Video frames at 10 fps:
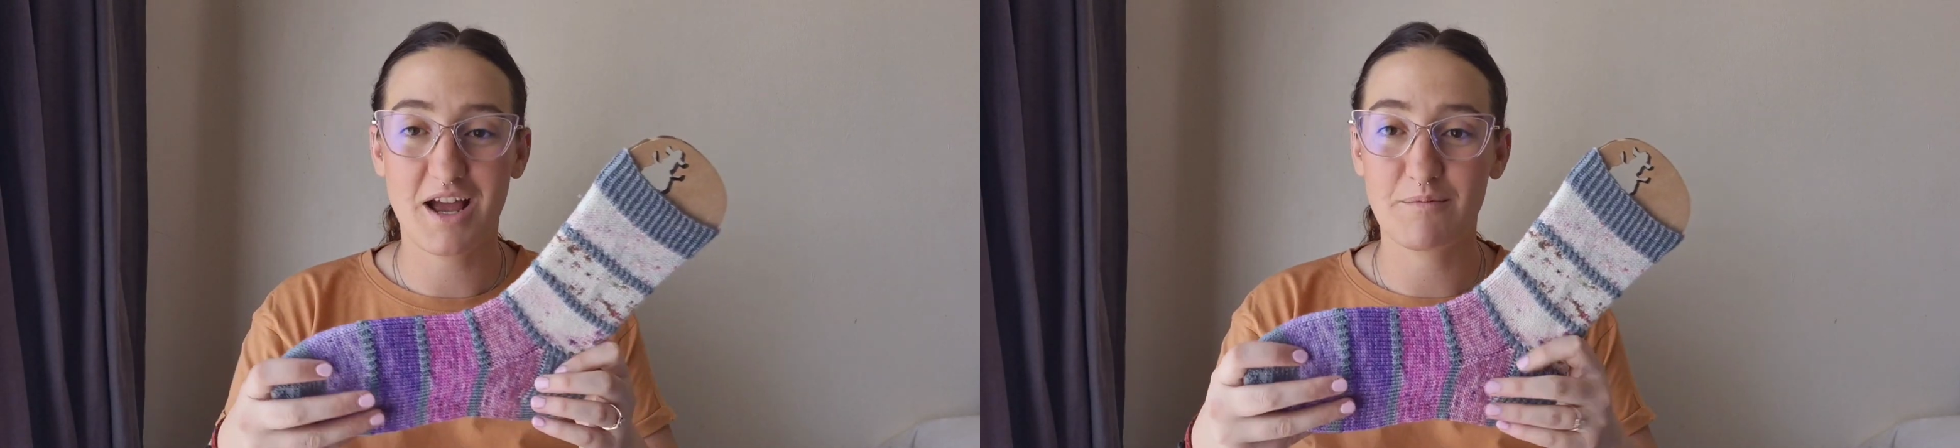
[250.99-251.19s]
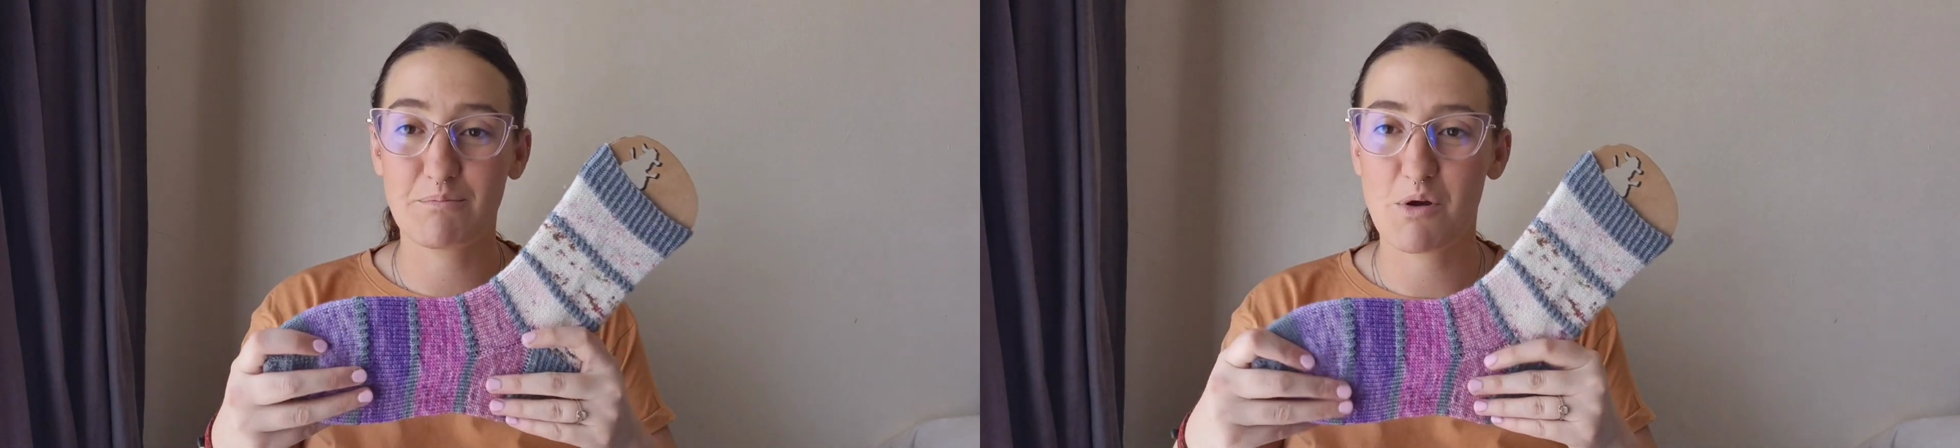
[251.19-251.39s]

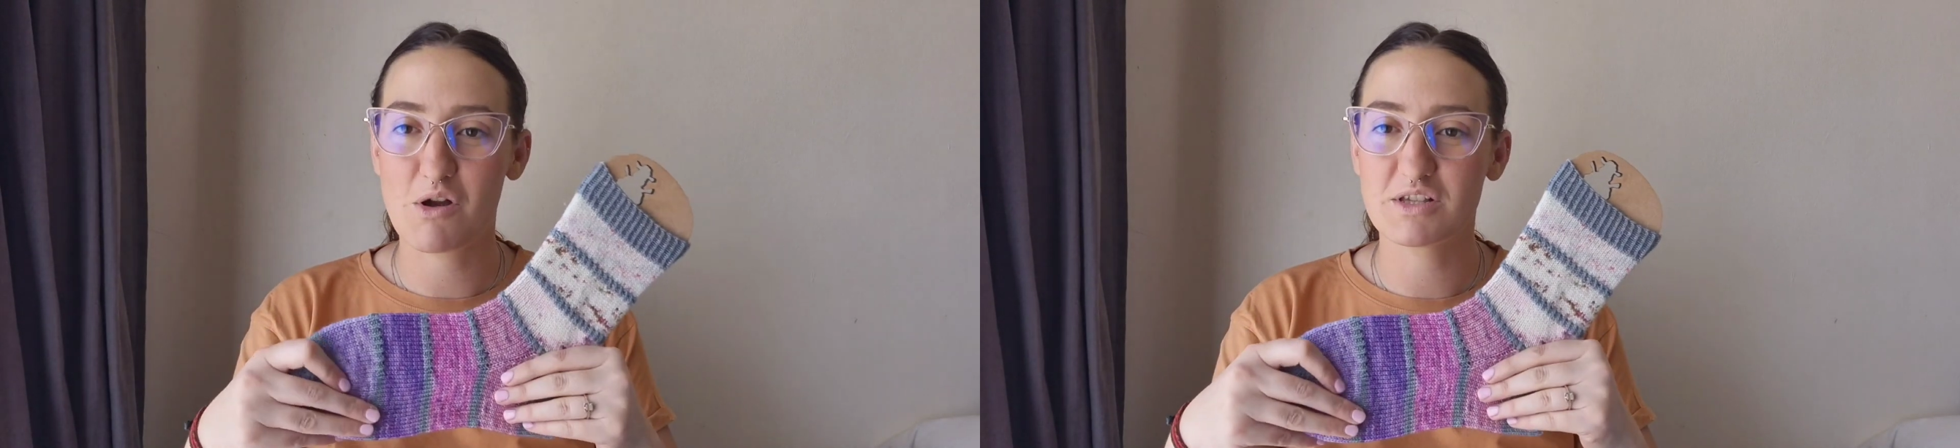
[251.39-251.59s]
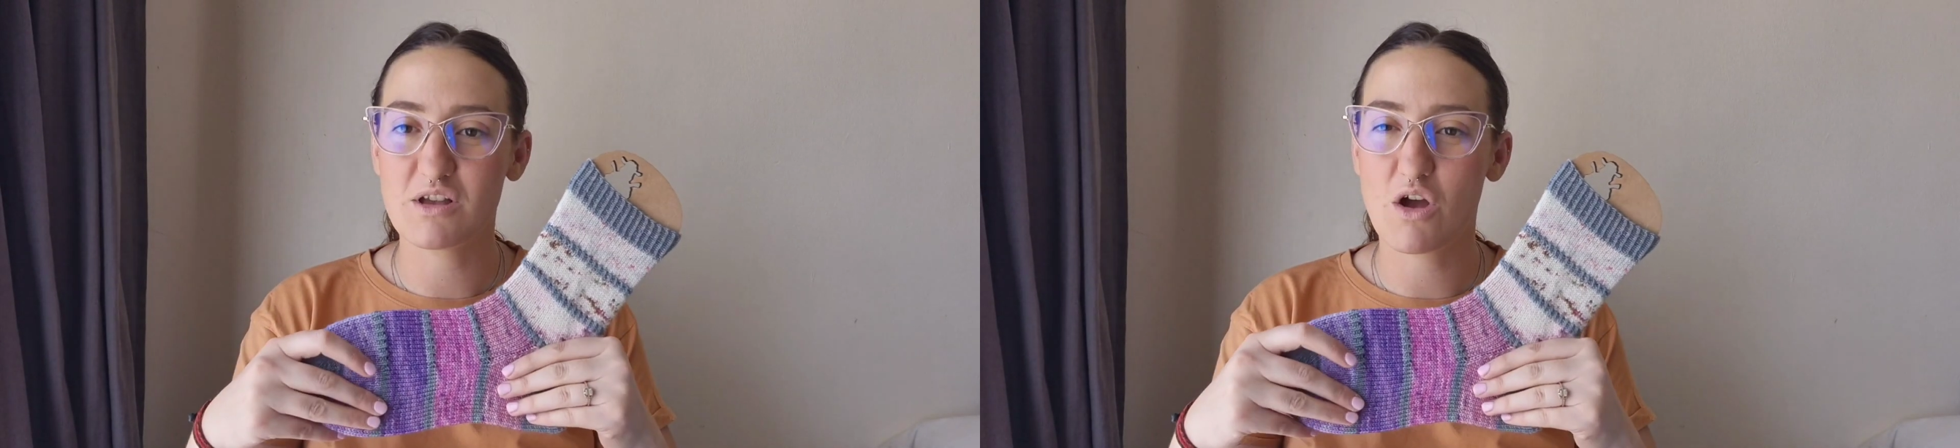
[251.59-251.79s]
I'm
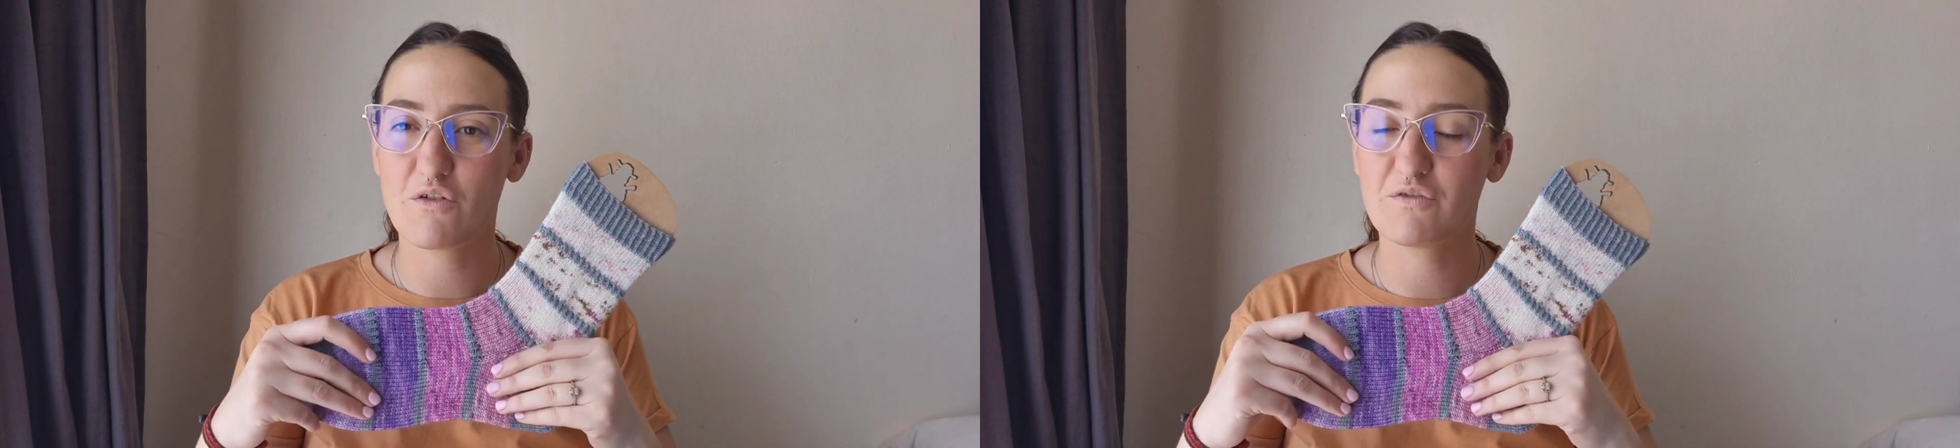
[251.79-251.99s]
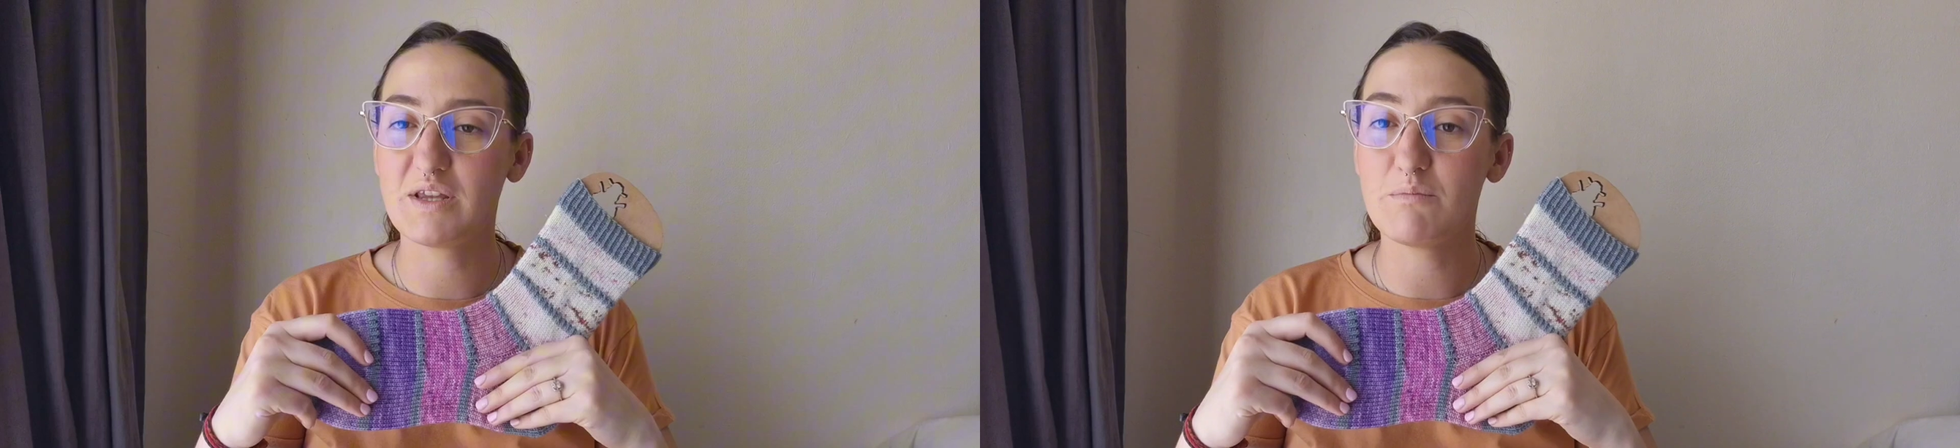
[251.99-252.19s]
part
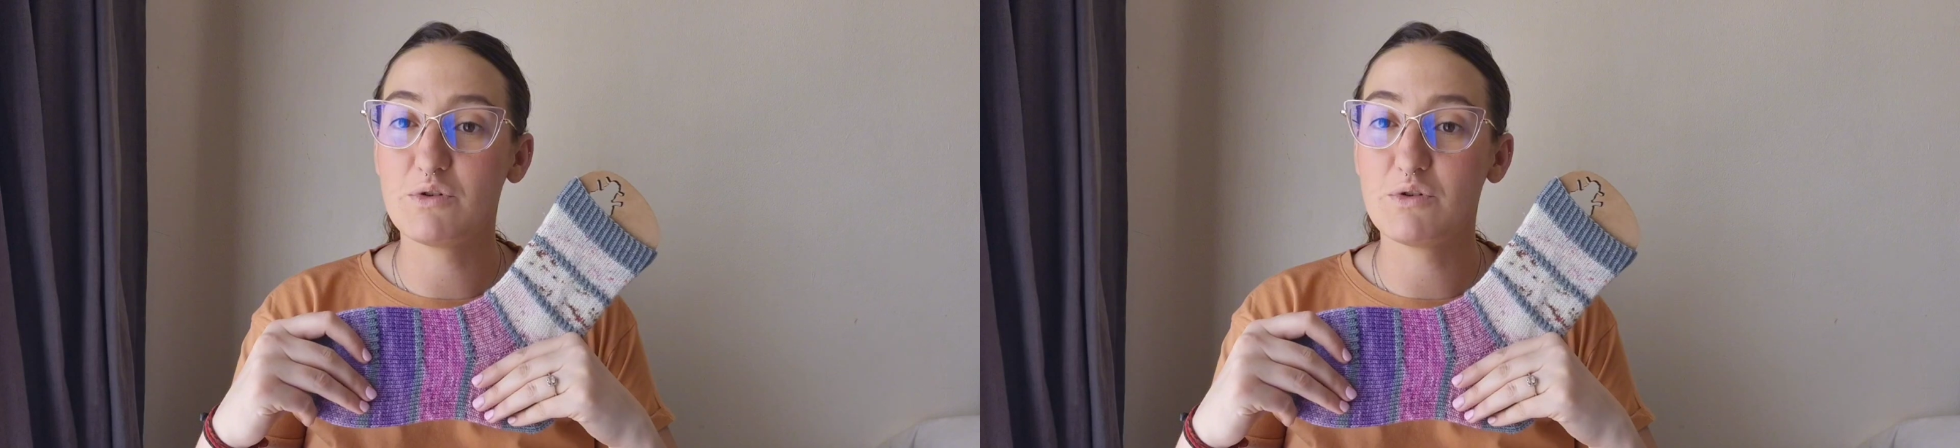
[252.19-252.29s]
of the